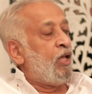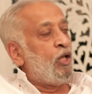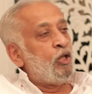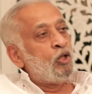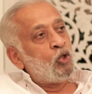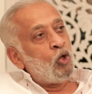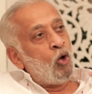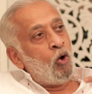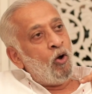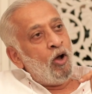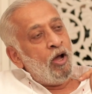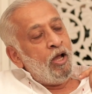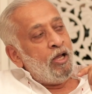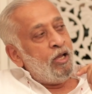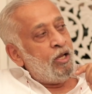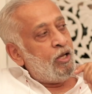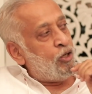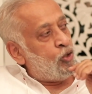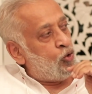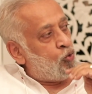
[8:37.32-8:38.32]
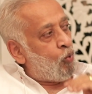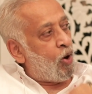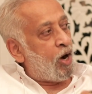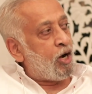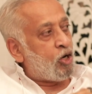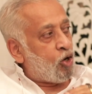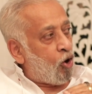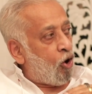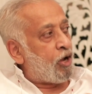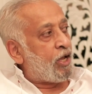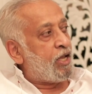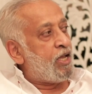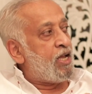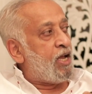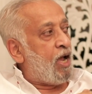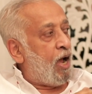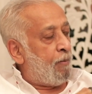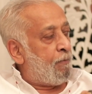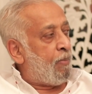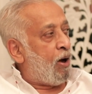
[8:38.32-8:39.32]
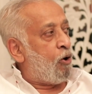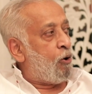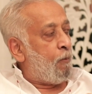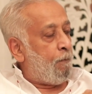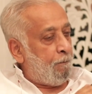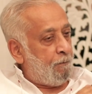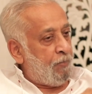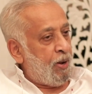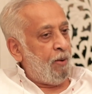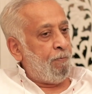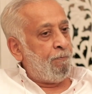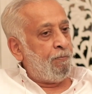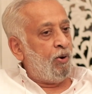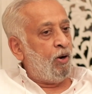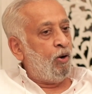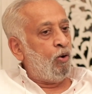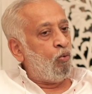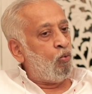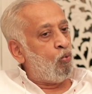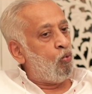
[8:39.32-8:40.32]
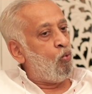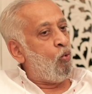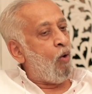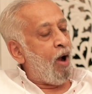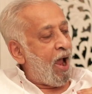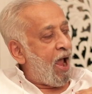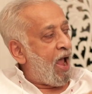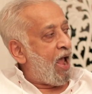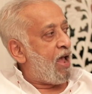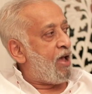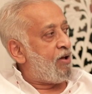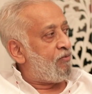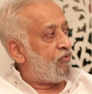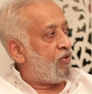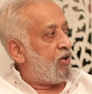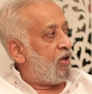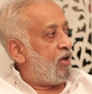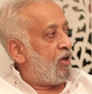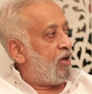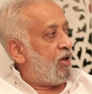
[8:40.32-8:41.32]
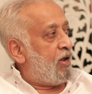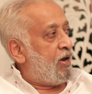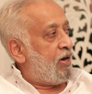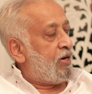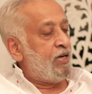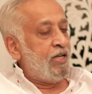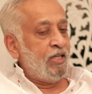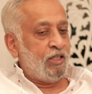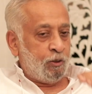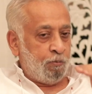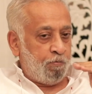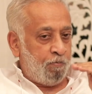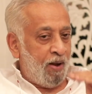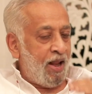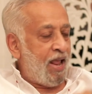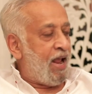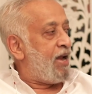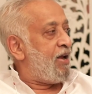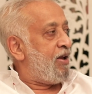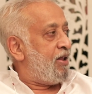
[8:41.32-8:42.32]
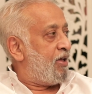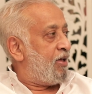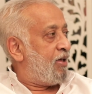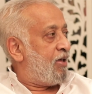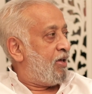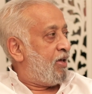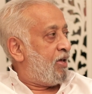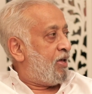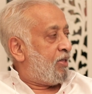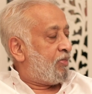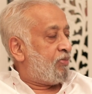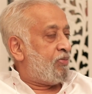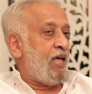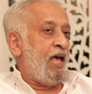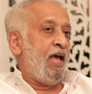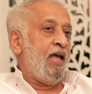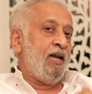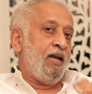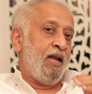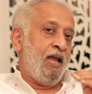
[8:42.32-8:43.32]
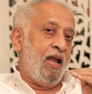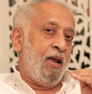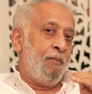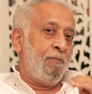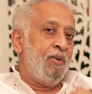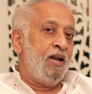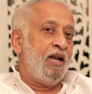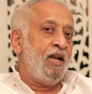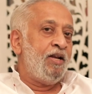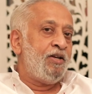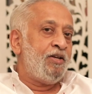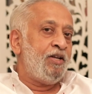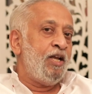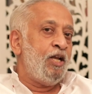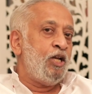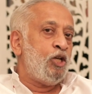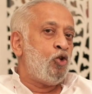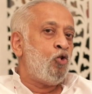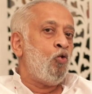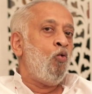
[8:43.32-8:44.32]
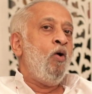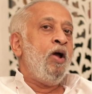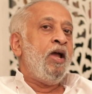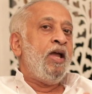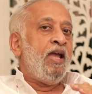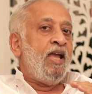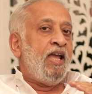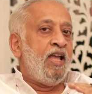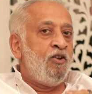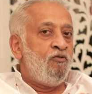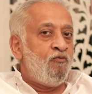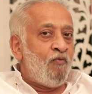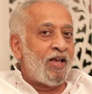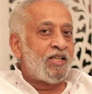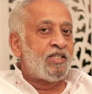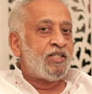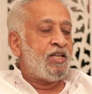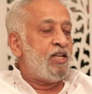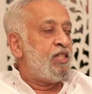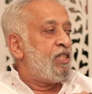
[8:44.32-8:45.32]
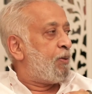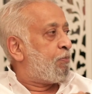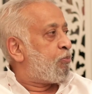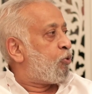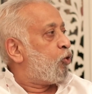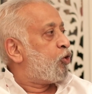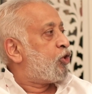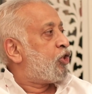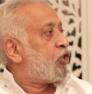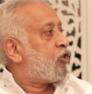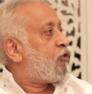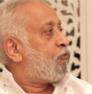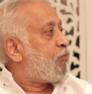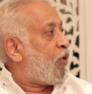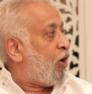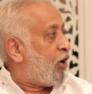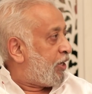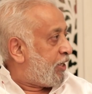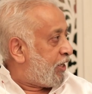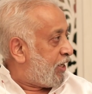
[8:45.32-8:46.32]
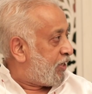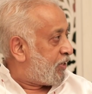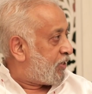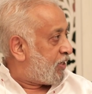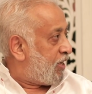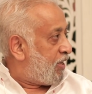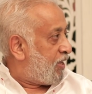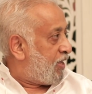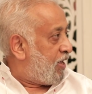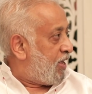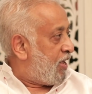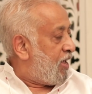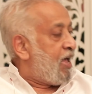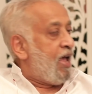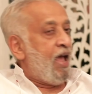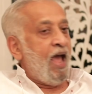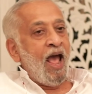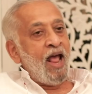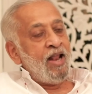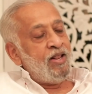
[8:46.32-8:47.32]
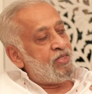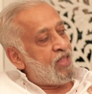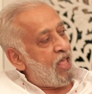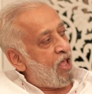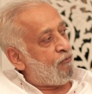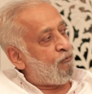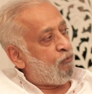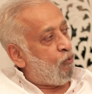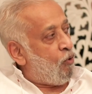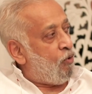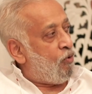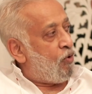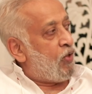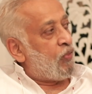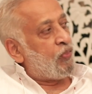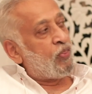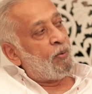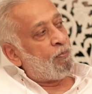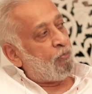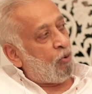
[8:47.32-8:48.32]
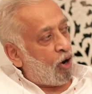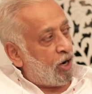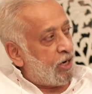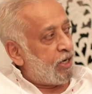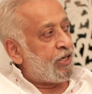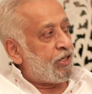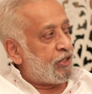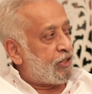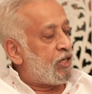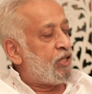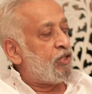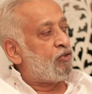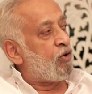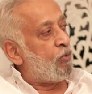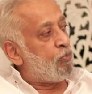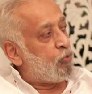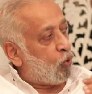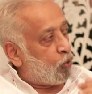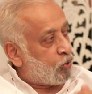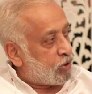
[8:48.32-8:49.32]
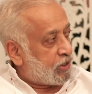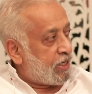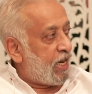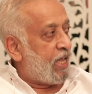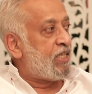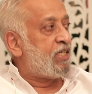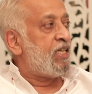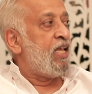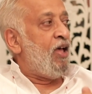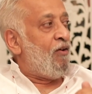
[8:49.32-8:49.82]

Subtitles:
So, you are talking about people who have displayed their ability to invest in the process of politics, and therefore the politicians from those states